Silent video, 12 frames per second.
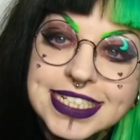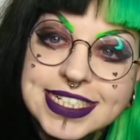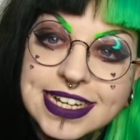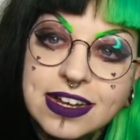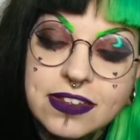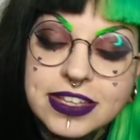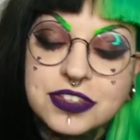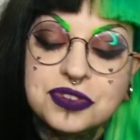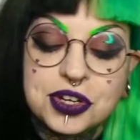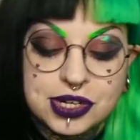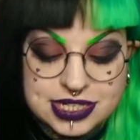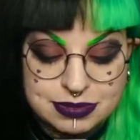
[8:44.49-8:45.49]
She got this for
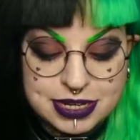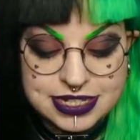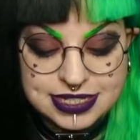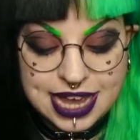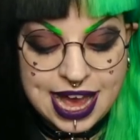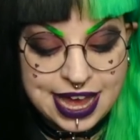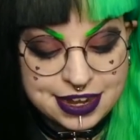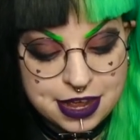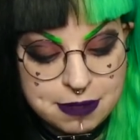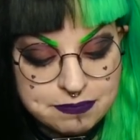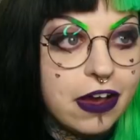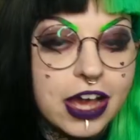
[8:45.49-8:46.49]
Christmas, and